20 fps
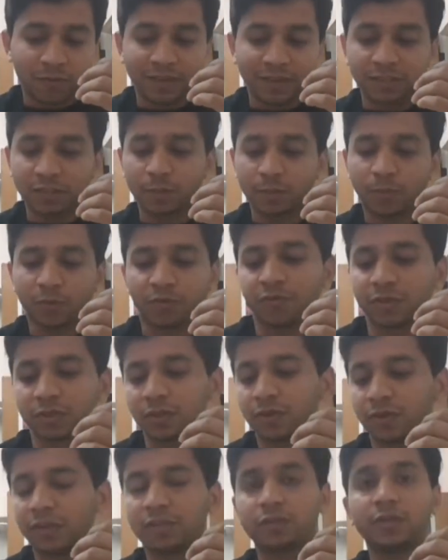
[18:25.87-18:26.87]
let's say
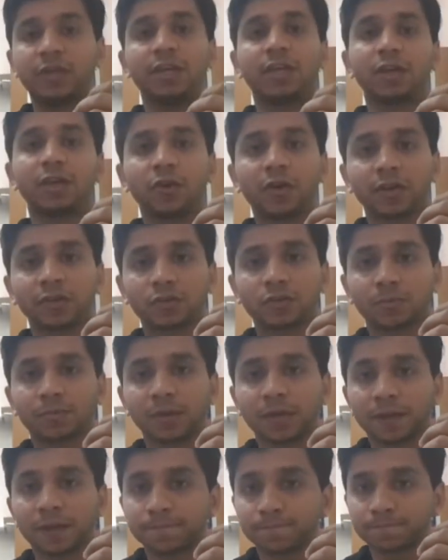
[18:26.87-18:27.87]
professor is reading your sop
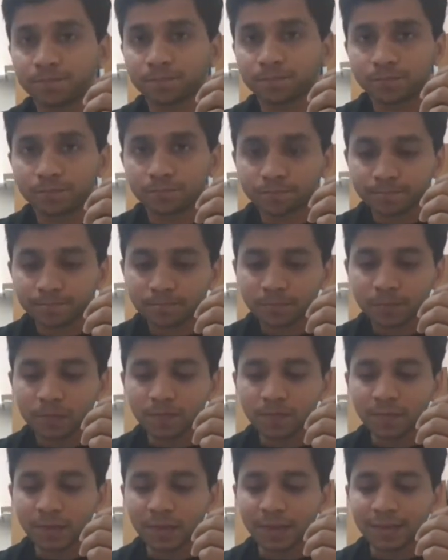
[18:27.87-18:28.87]

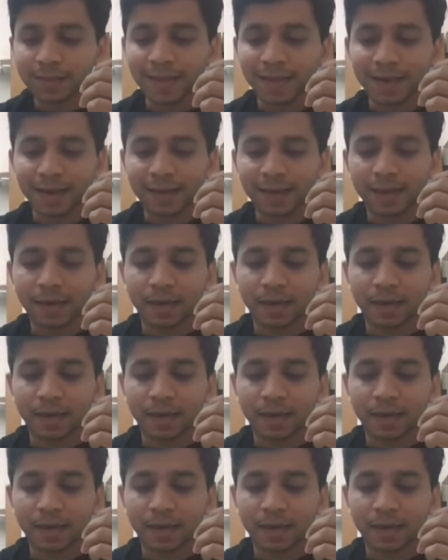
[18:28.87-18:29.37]
then